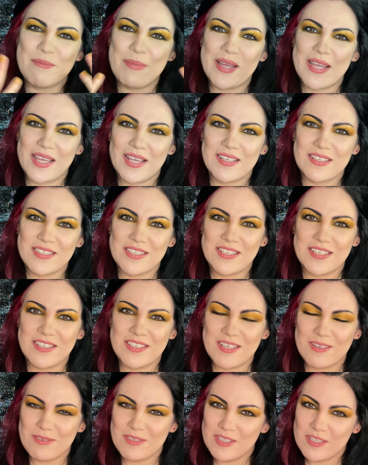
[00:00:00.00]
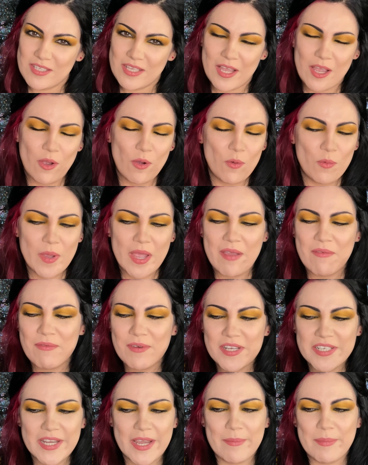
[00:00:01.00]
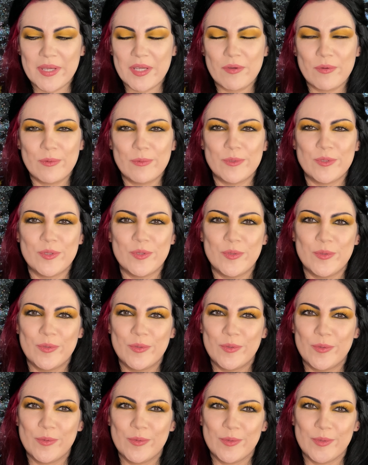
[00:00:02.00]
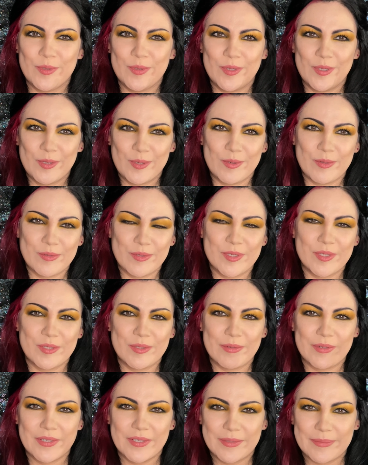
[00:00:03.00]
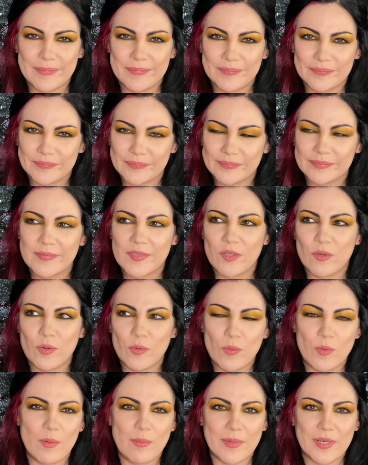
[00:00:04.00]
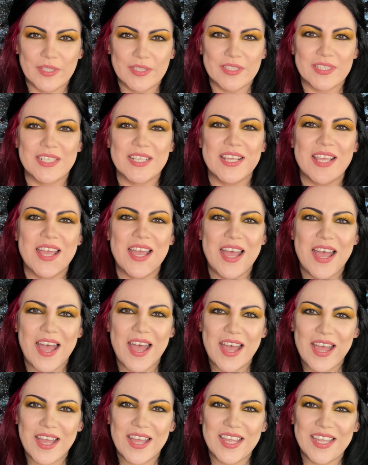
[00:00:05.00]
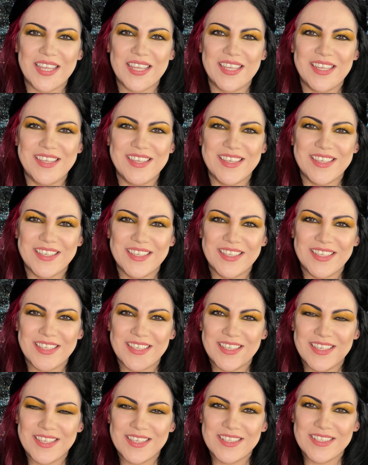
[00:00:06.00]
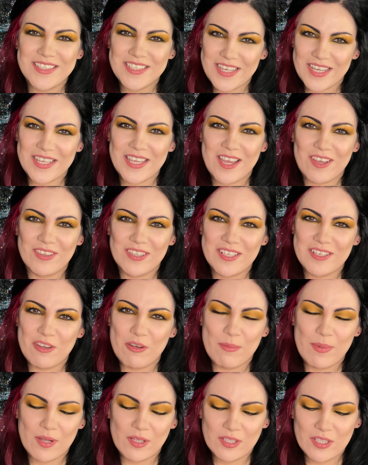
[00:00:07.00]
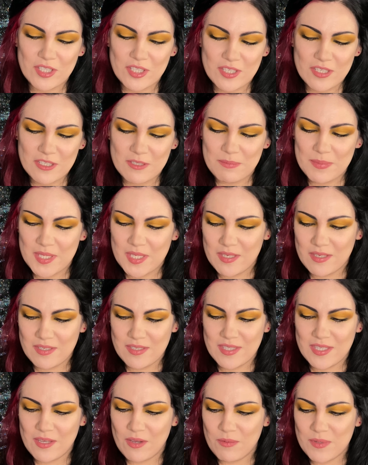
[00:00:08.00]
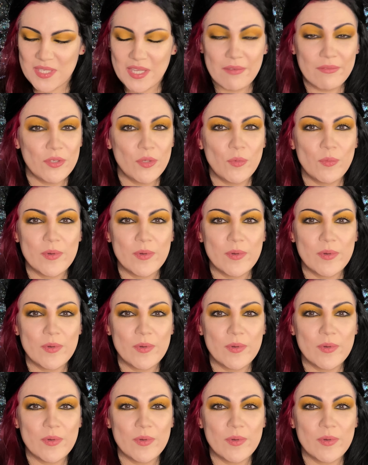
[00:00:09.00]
by accident. I was just, oh, every time I go to the grocery store or Walmart, I check out the nail polishes because they always have new